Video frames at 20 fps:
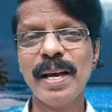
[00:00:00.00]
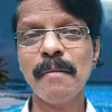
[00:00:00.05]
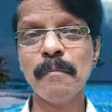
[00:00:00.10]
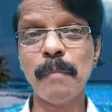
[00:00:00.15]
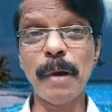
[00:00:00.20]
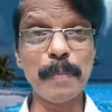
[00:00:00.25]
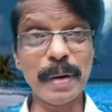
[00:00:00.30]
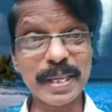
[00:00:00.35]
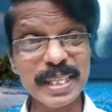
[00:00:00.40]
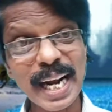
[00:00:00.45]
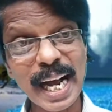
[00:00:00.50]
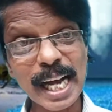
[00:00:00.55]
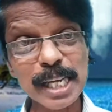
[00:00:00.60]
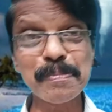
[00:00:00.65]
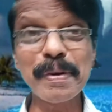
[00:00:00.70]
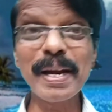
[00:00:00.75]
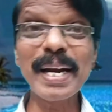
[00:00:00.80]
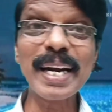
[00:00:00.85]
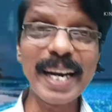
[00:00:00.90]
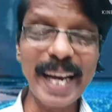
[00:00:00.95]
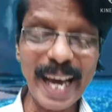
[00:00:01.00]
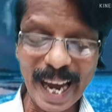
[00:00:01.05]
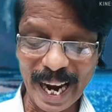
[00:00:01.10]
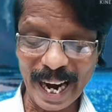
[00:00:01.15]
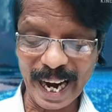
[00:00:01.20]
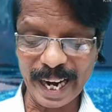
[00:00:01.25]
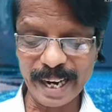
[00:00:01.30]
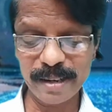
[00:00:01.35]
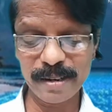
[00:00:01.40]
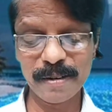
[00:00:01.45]
My mother has been
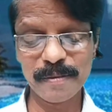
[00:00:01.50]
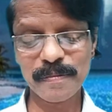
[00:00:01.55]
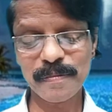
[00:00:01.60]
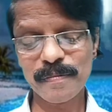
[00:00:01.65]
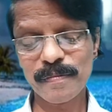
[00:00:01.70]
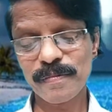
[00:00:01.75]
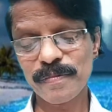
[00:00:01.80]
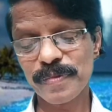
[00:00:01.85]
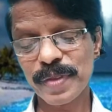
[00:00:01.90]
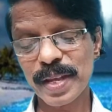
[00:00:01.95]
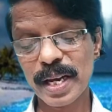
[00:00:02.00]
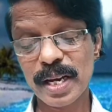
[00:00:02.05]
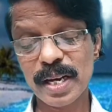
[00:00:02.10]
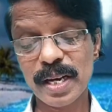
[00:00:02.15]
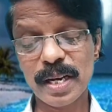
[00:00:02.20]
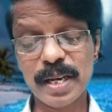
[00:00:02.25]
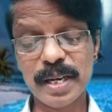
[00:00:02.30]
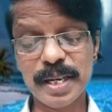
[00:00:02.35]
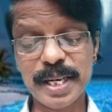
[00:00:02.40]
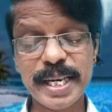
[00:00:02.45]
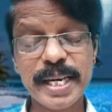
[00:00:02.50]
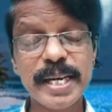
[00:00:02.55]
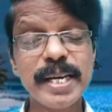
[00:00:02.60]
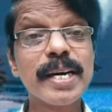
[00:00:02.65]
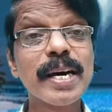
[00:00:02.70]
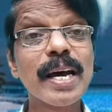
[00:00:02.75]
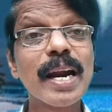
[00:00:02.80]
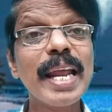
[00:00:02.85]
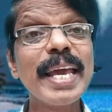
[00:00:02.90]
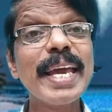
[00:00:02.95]
dead
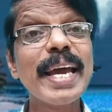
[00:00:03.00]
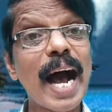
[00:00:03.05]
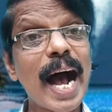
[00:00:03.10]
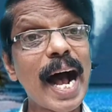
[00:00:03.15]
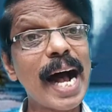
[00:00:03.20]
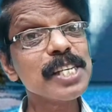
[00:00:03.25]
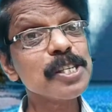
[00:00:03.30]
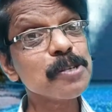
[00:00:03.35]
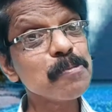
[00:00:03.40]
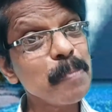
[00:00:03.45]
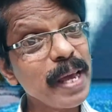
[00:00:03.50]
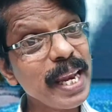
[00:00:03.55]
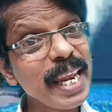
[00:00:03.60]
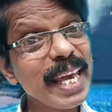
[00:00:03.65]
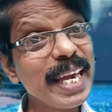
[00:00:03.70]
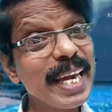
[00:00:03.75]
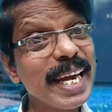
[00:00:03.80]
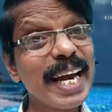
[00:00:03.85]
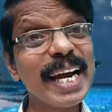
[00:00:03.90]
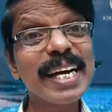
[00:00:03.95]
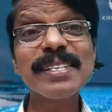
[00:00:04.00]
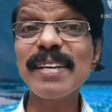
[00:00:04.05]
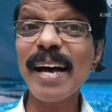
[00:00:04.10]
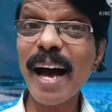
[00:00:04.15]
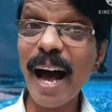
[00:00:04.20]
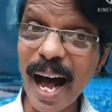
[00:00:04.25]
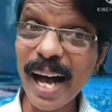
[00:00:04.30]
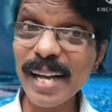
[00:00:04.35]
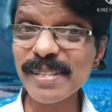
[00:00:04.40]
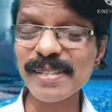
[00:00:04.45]
nearly as many years
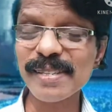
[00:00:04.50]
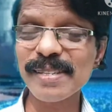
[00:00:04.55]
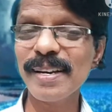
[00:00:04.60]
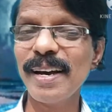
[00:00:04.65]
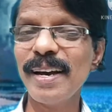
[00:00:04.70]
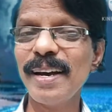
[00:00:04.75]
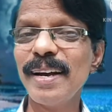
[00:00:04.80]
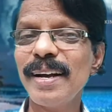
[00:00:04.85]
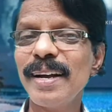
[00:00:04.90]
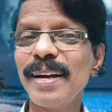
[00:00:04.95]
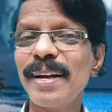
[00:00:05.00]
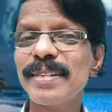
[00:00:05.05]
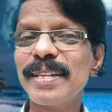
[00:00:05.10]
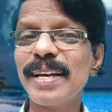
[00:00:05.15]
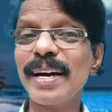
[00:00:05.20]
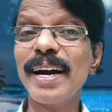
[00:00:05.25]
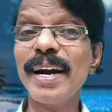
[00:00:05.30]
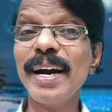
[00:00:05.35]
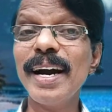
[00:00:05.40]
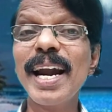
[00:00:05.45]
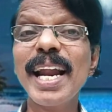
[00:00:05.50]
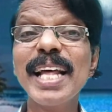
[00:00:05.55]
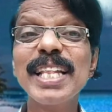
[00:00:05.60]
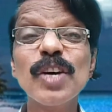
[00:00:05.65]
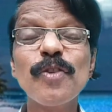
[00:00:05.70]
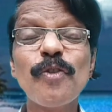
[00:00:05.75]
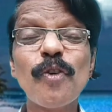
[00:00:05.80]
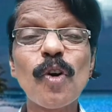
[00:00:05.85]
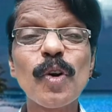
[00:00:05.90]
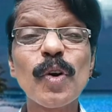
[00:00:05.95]
as the girl in
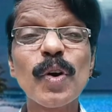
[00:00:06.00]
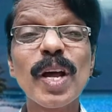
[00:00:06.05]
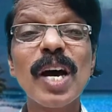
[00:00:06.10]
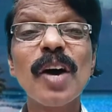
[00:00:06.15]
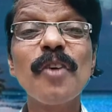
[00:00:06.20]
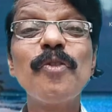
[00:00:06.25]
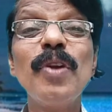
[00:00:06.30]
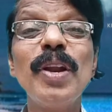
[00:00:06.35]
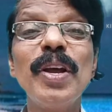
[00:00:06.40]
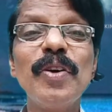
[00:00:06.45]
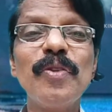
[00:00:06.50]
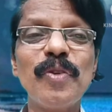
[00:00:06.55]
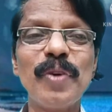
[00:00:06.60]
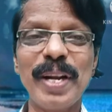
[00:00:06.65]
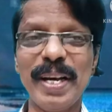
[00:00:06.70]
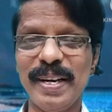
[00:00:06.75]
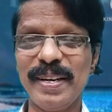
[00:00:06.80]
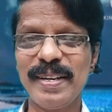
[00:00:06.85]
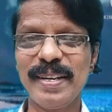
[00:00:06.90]
the photograph lived.